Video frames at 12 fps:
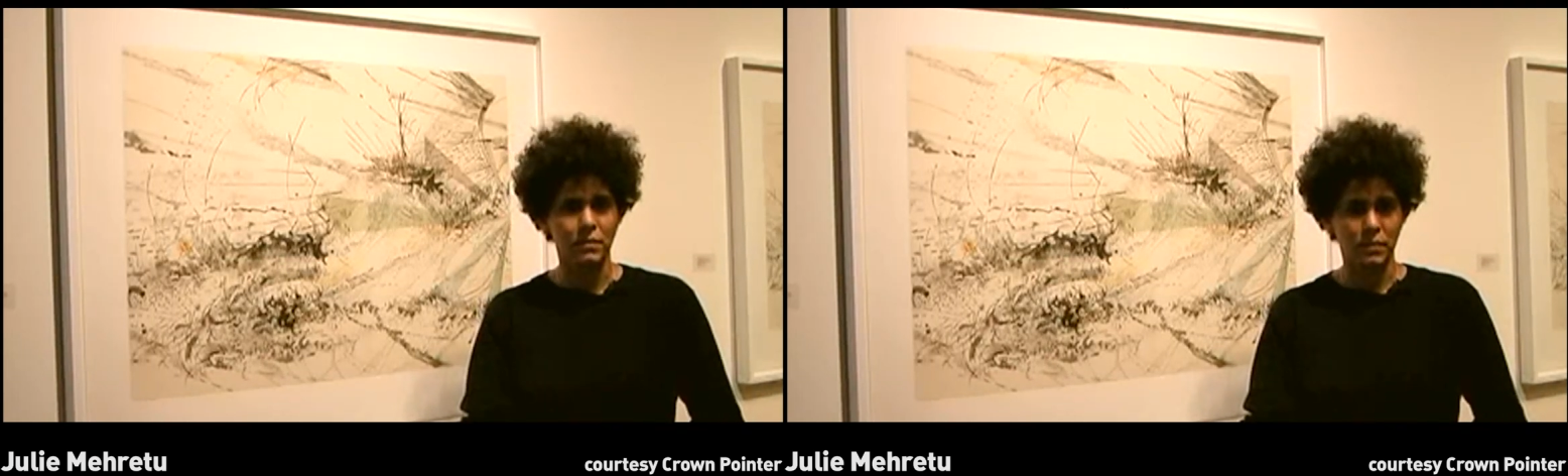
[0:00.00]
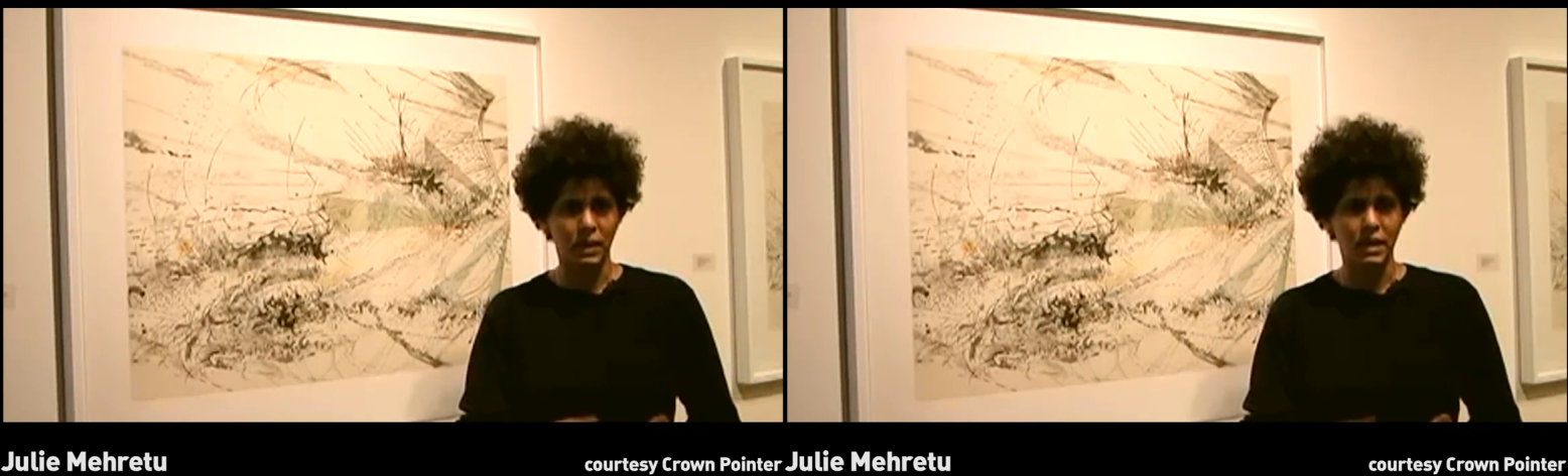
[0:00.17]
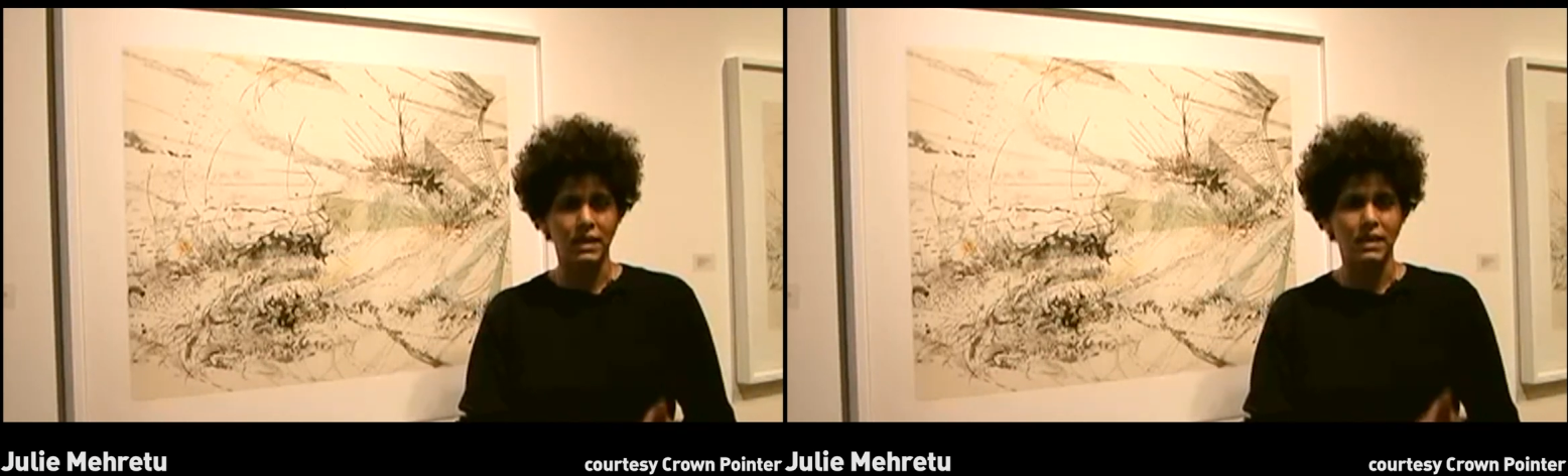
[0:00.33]

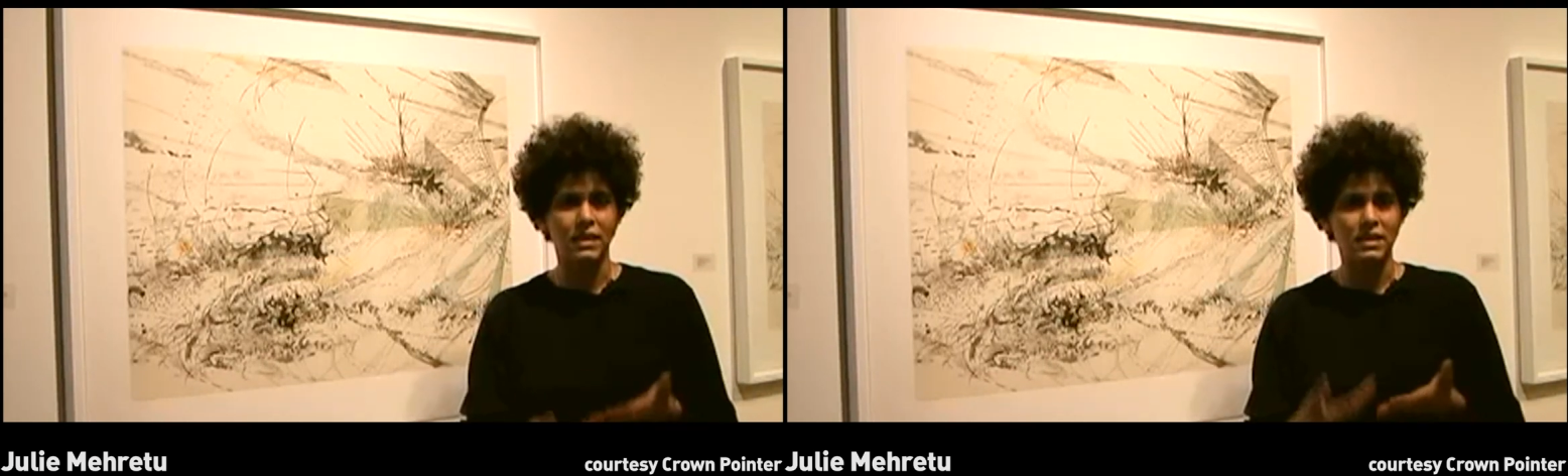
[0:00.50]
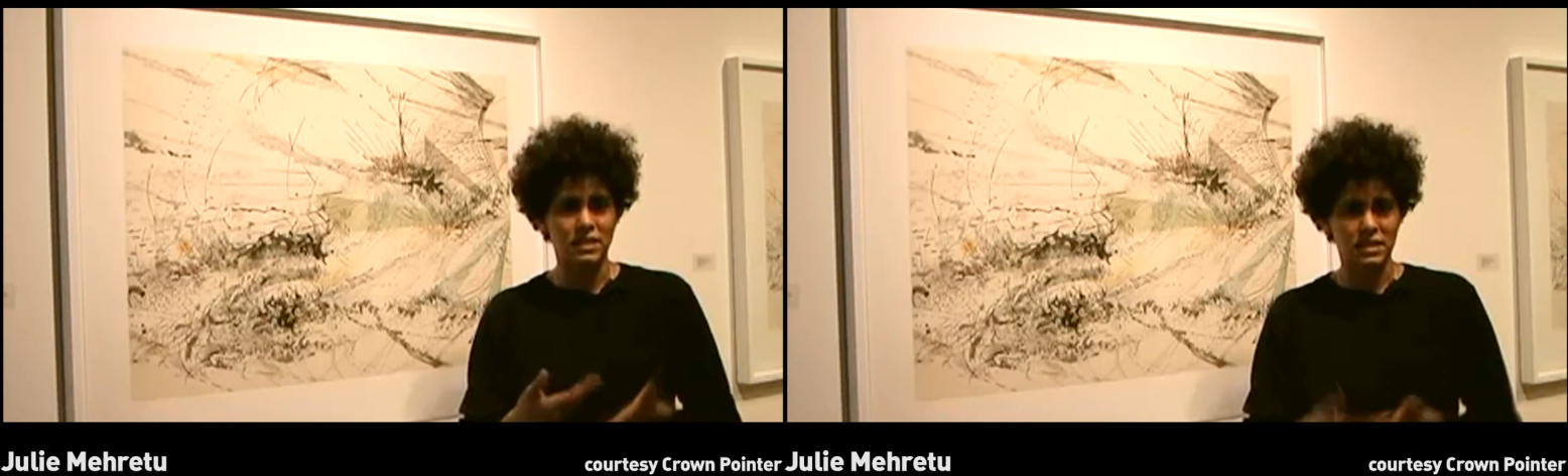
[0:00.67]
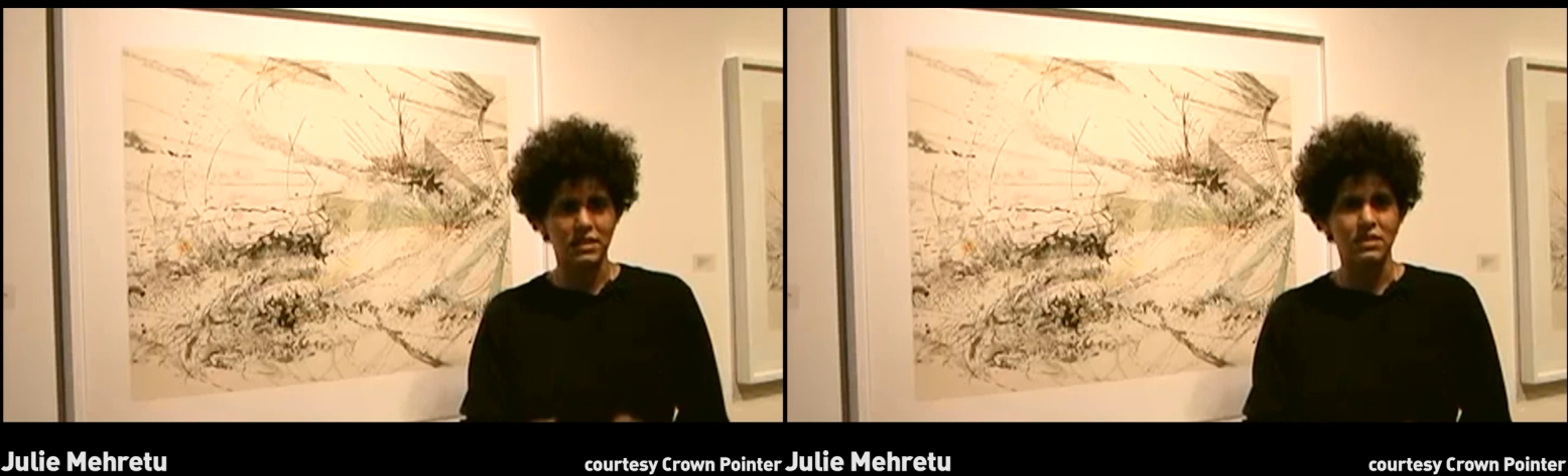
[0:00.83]
plate and then
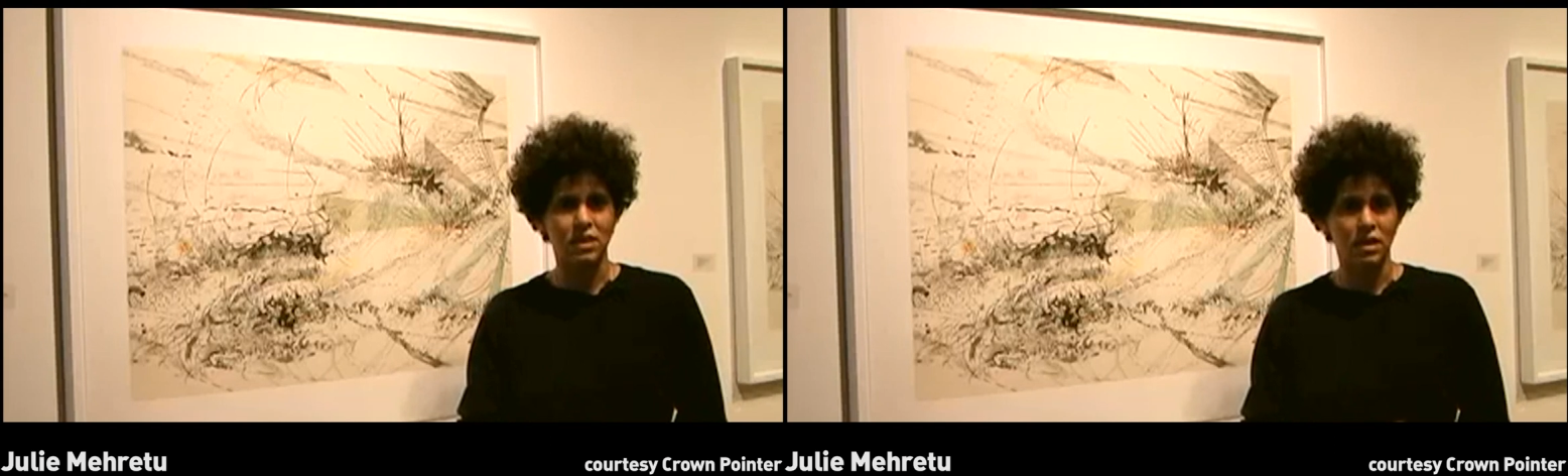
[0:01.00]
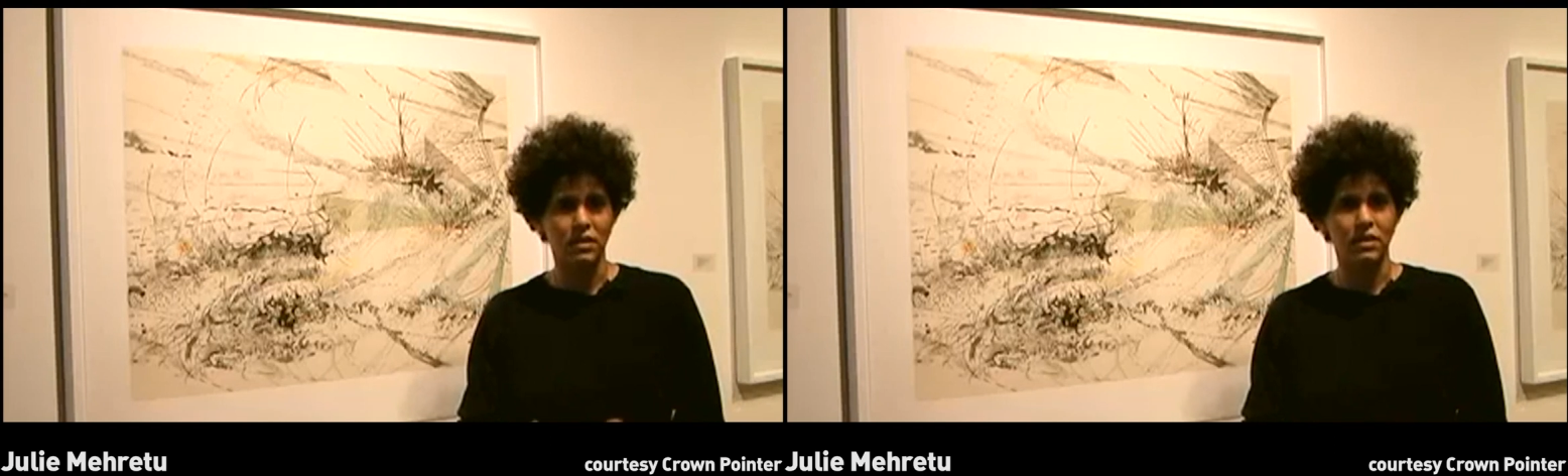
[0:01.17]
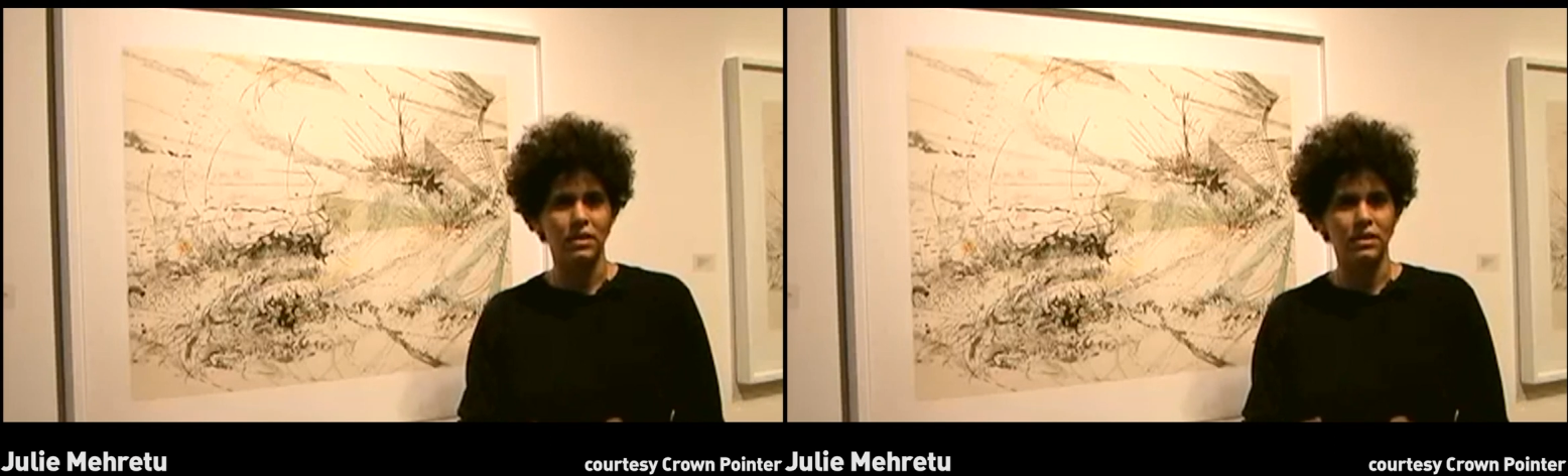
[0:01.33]
sits
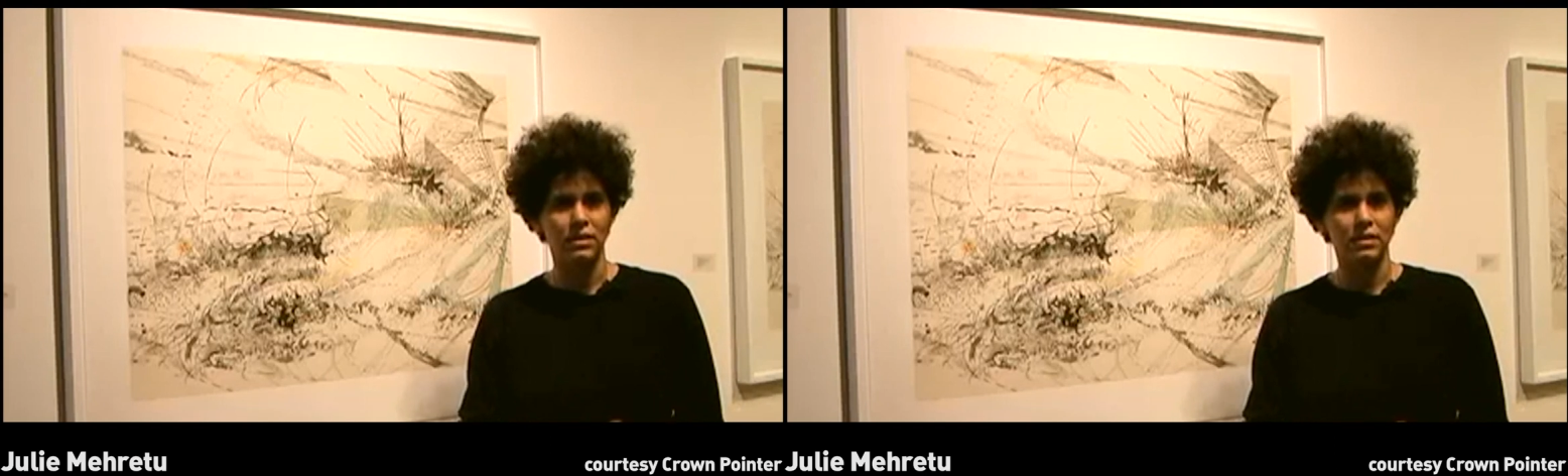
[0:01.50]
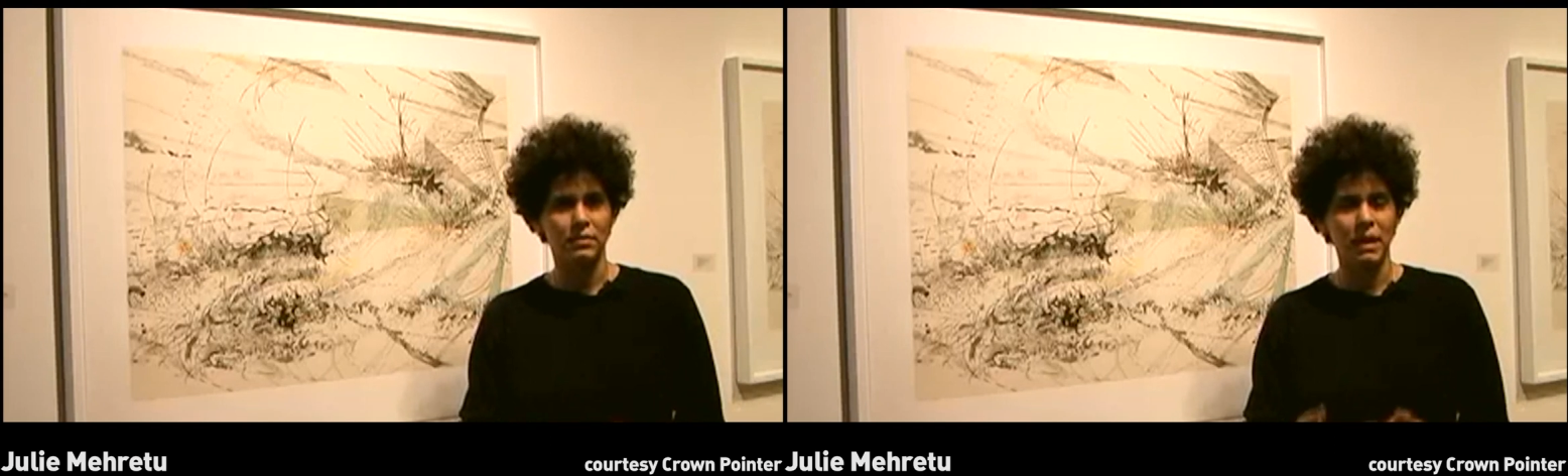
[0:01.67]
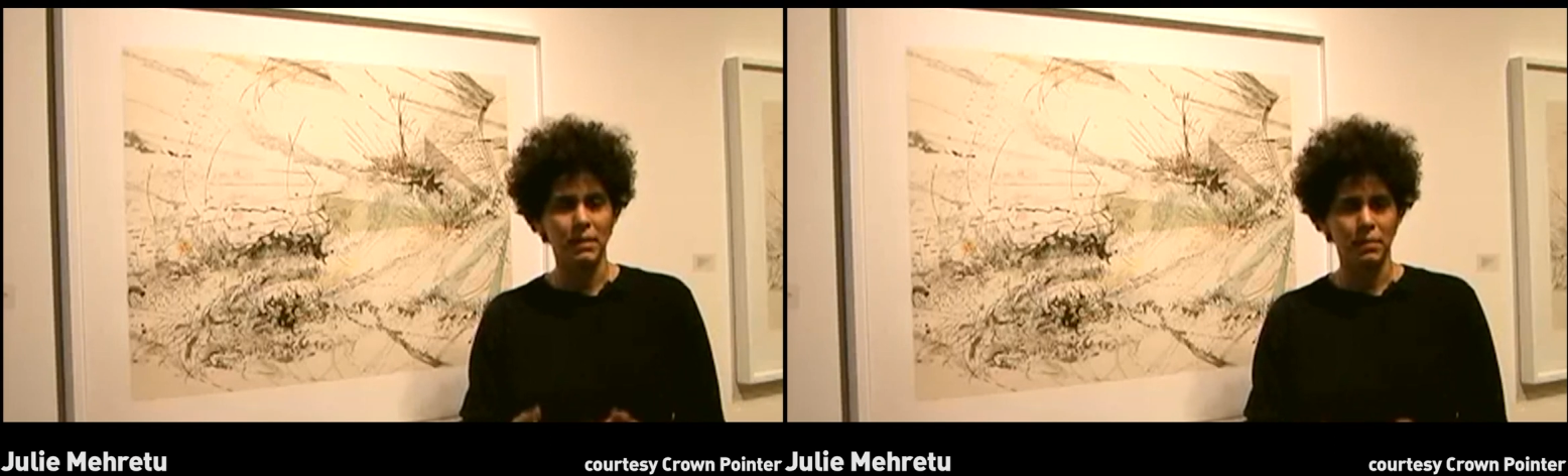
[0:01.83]
on the
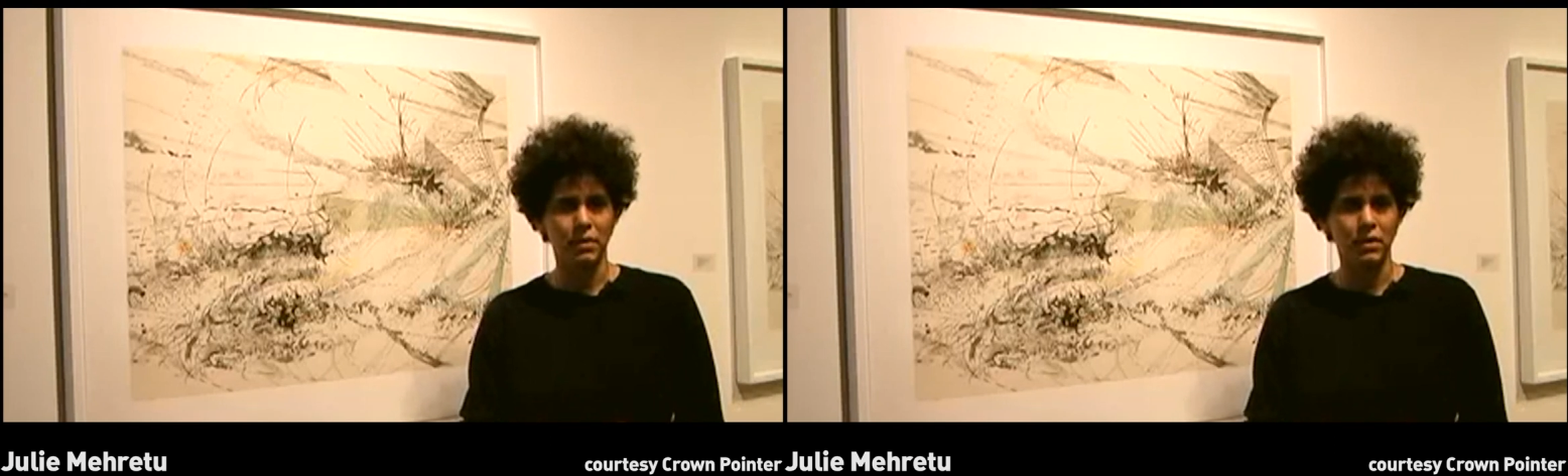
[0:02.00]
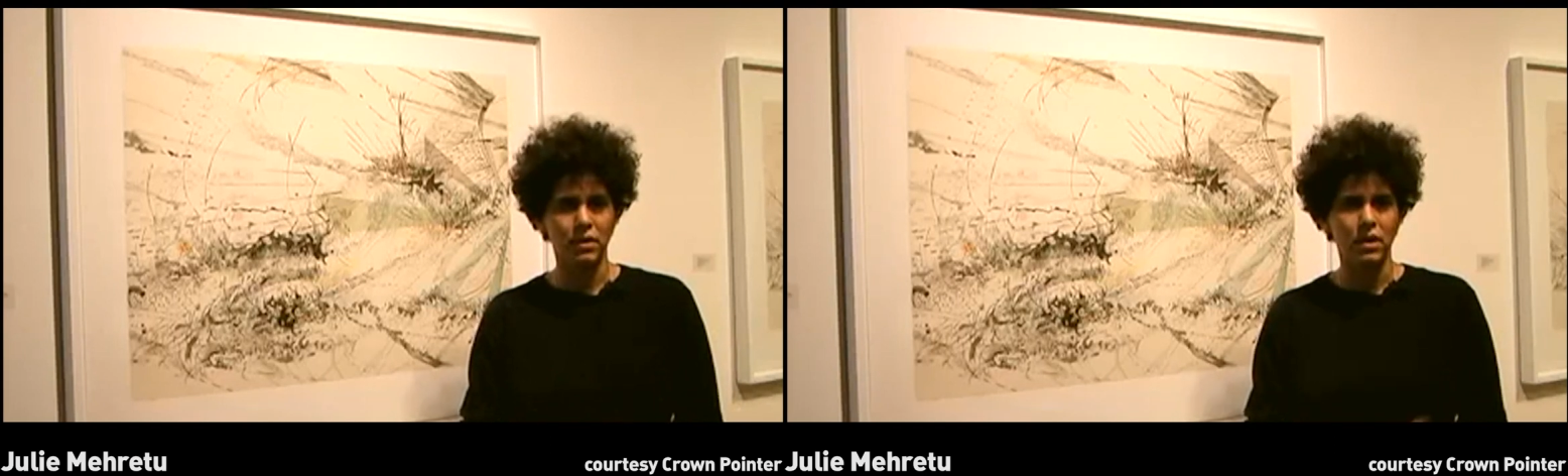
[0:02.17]
paper,